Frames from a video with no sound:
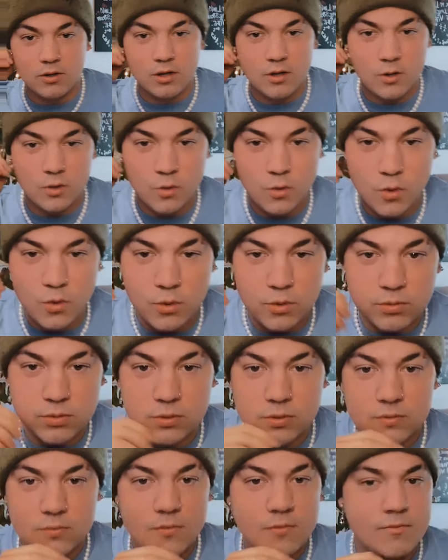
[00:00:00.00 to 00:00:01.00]

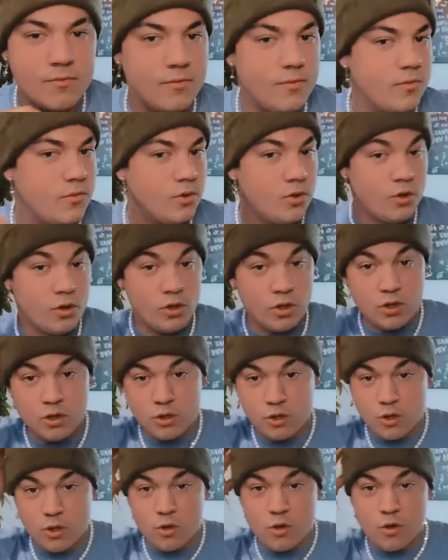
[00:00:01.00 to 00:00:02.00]
(silence)